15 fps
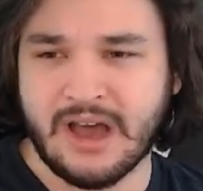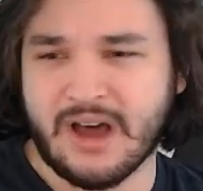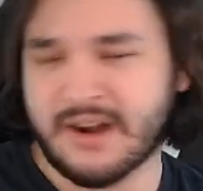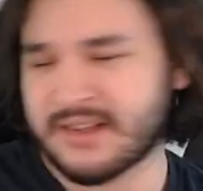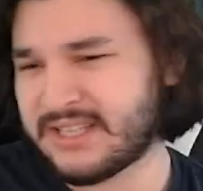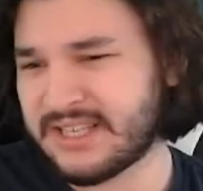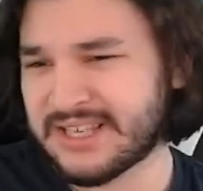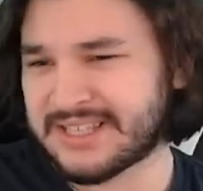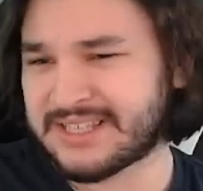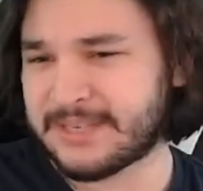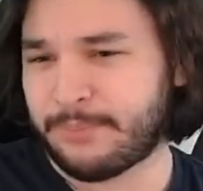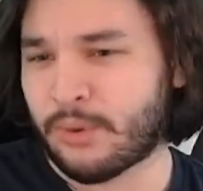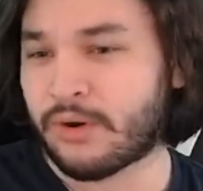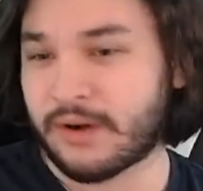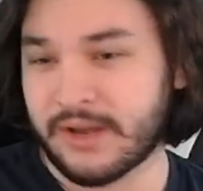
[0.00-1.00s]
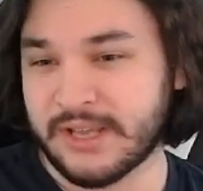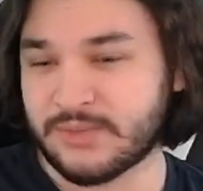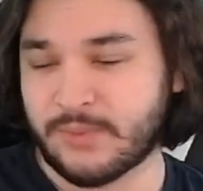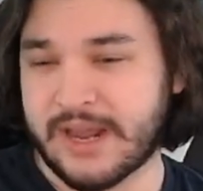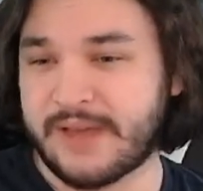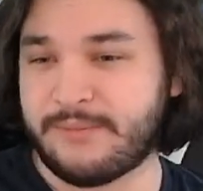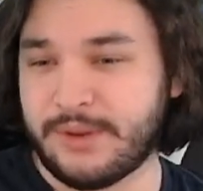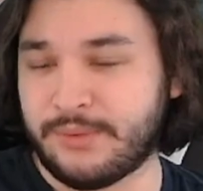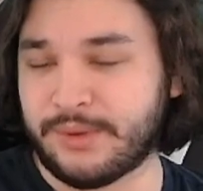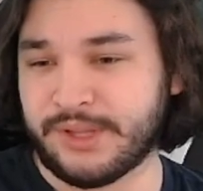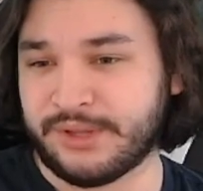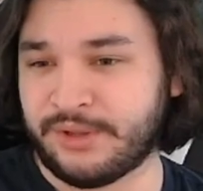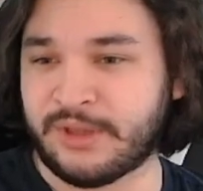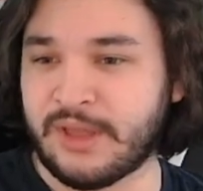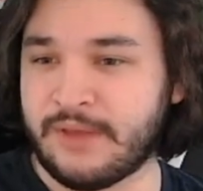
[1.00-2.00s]
honestly, the support is what I'd be
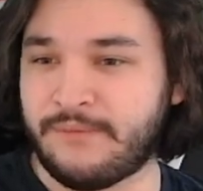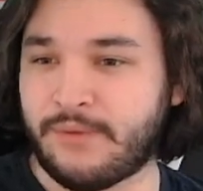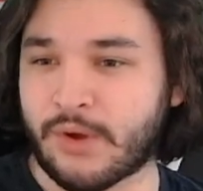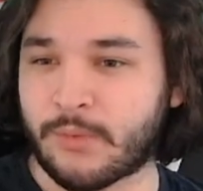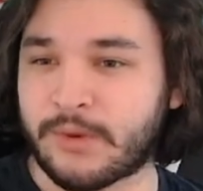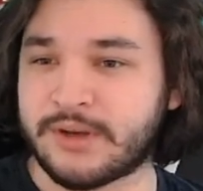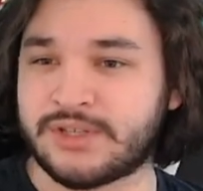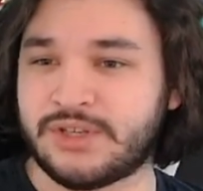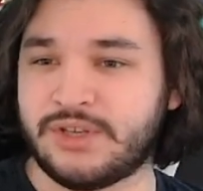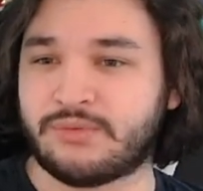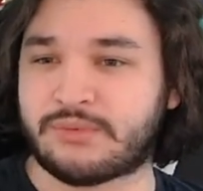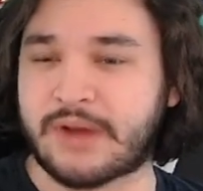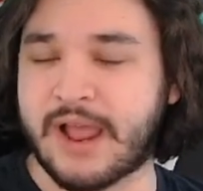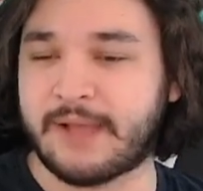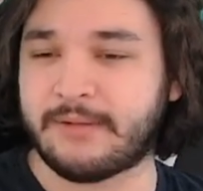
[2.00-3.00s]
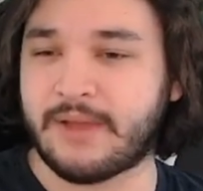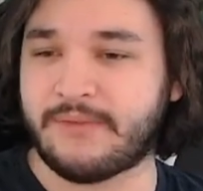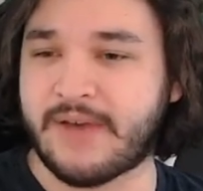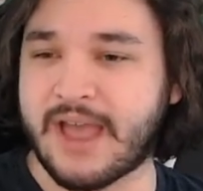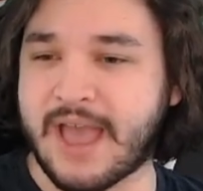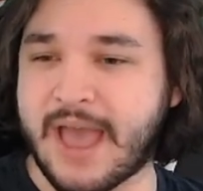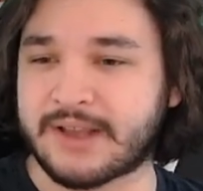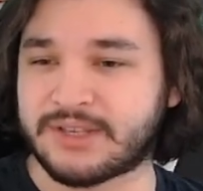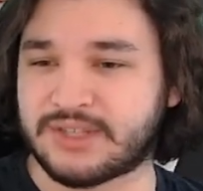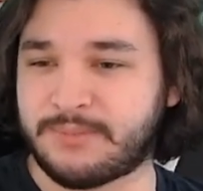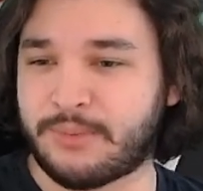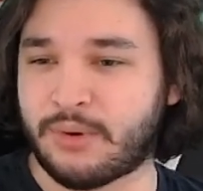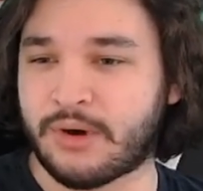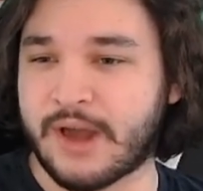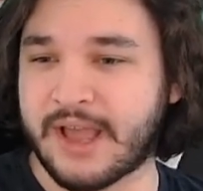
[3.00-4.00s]
really looking forward to, right? If I had a
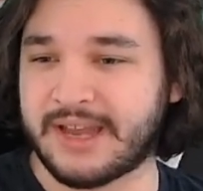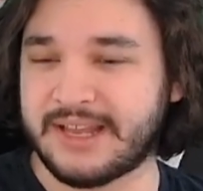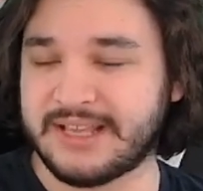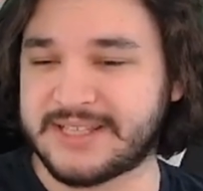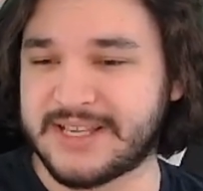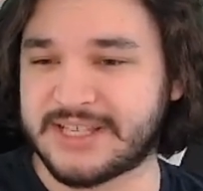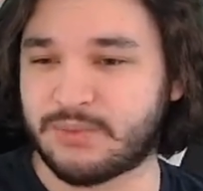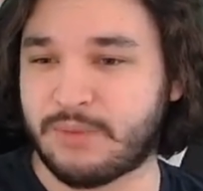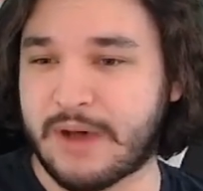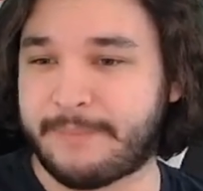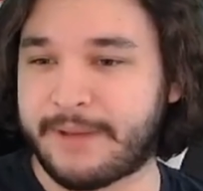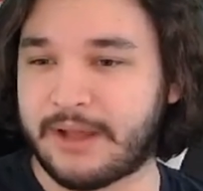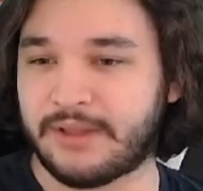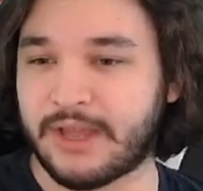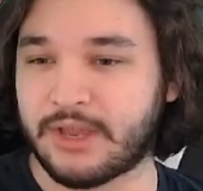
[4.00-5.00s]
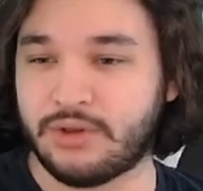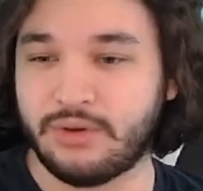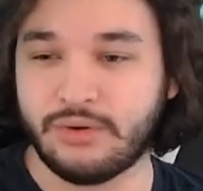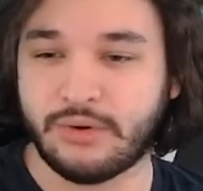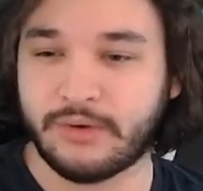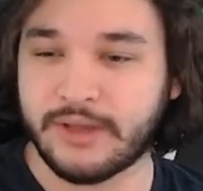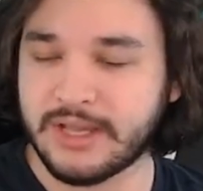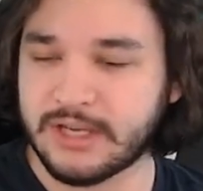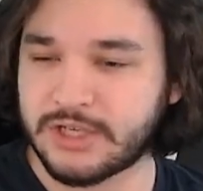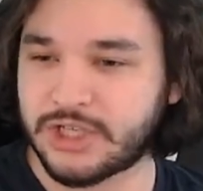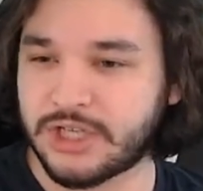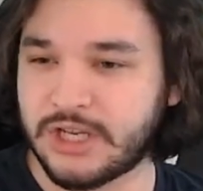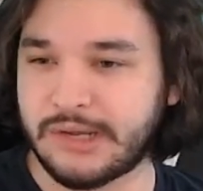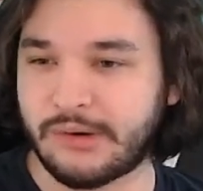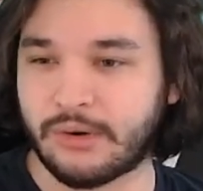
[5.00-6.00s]
support, I could easily swap out like
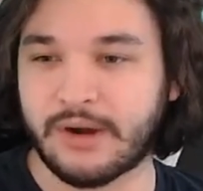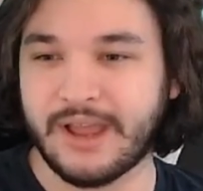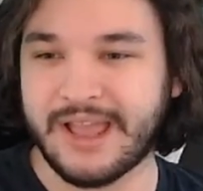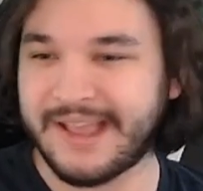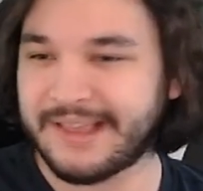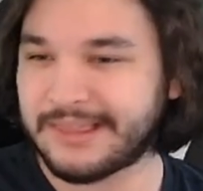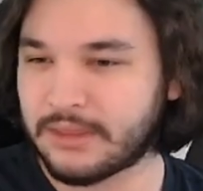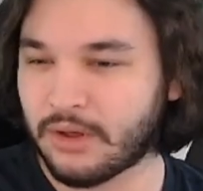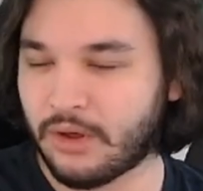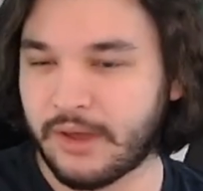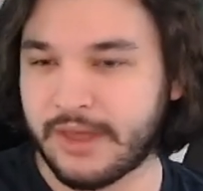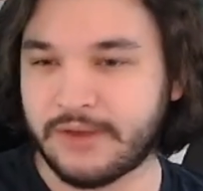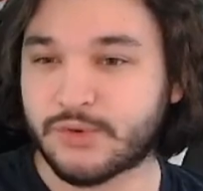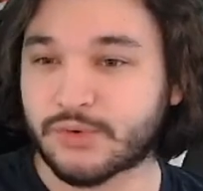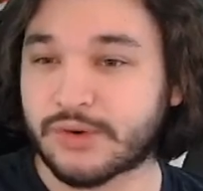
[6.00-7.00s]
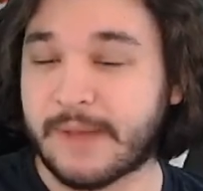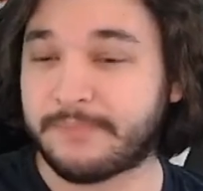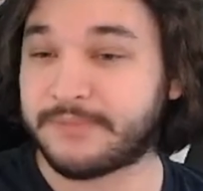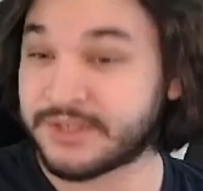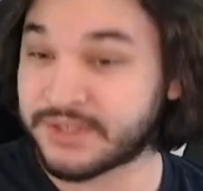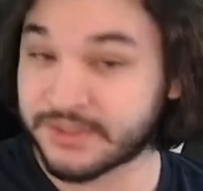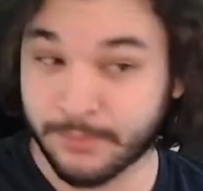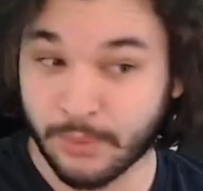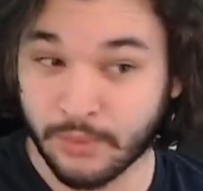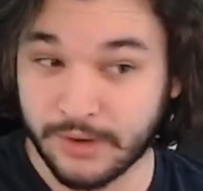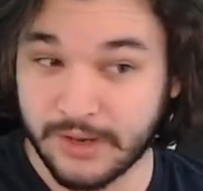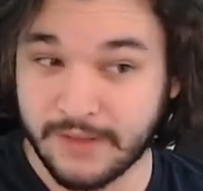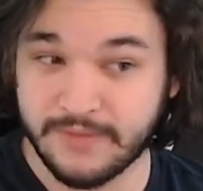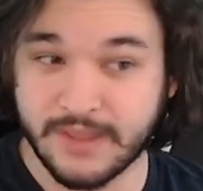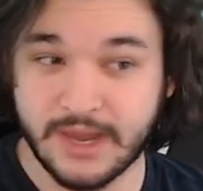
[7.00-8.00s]
Kunoichi or Aethel and drop the
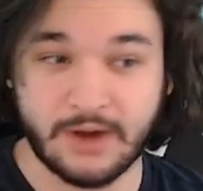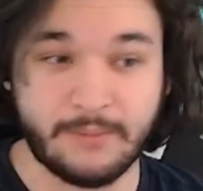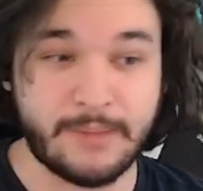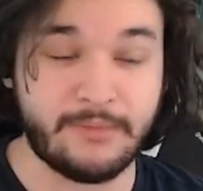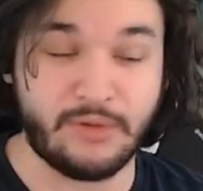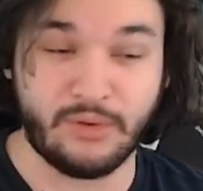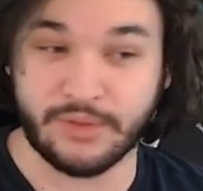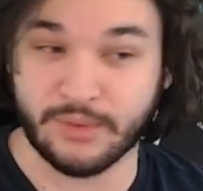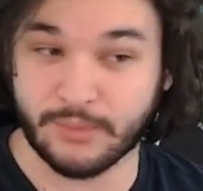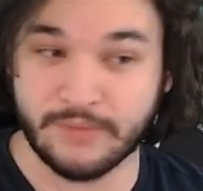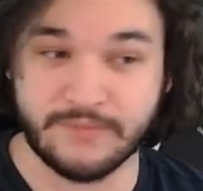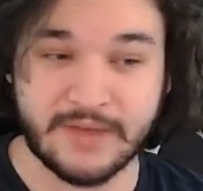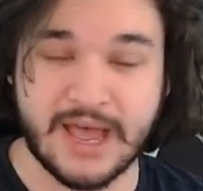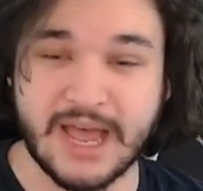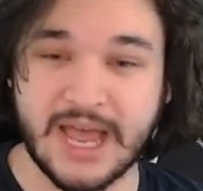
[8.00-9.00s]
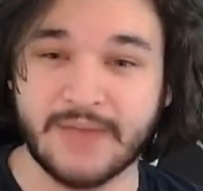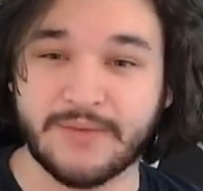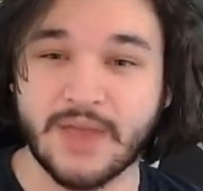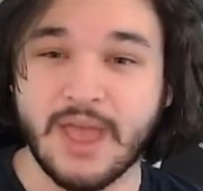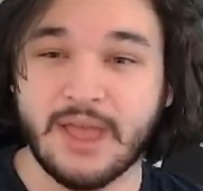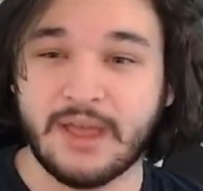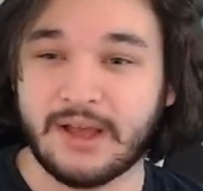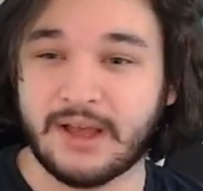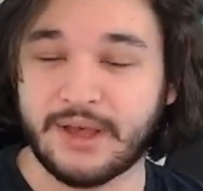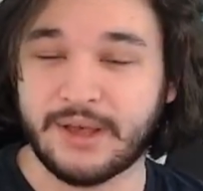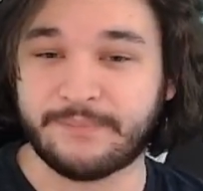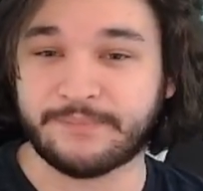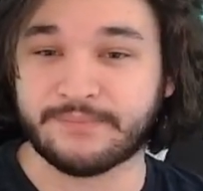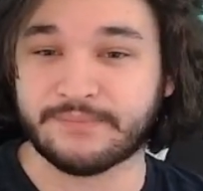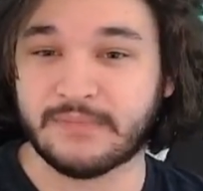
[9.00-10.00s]
support in there, maybe with a revive,
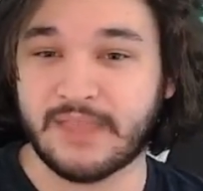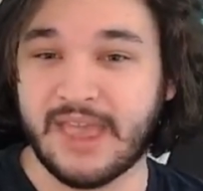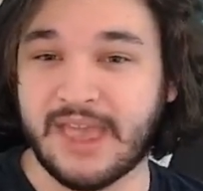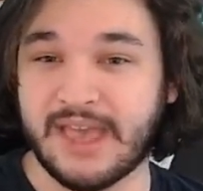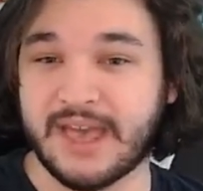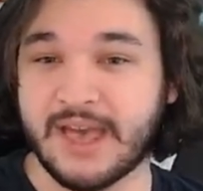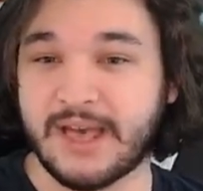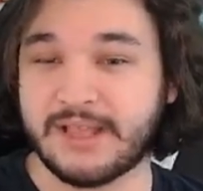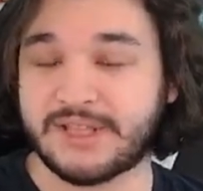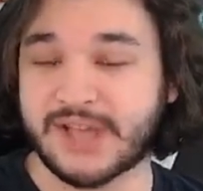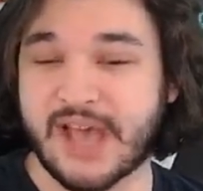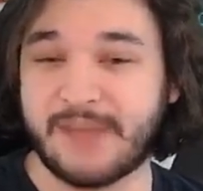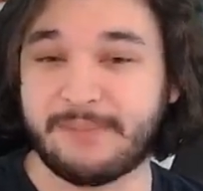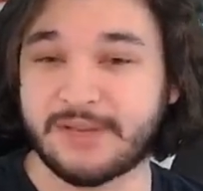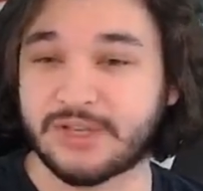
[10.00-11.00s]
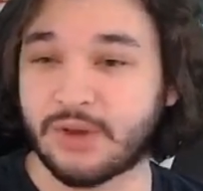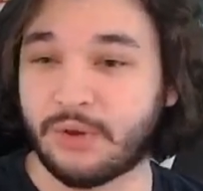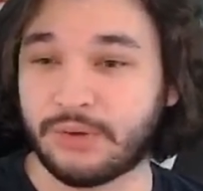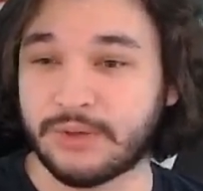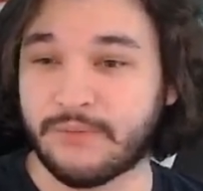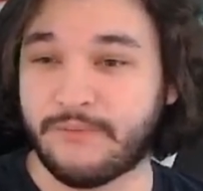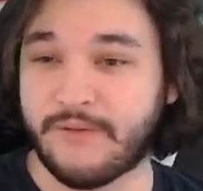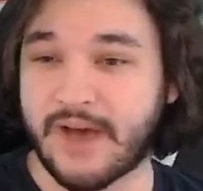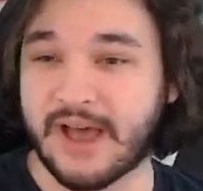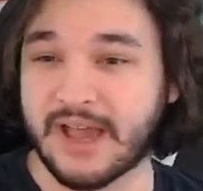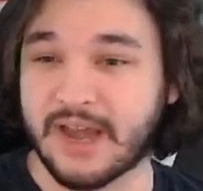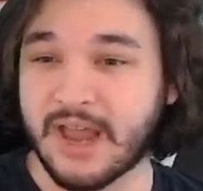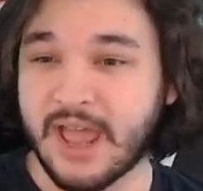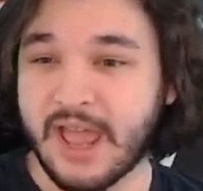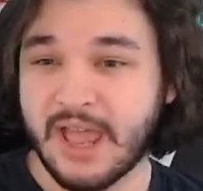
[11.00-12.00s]
um, and I'd be totally
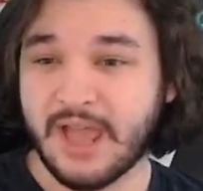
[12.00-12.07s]
fine.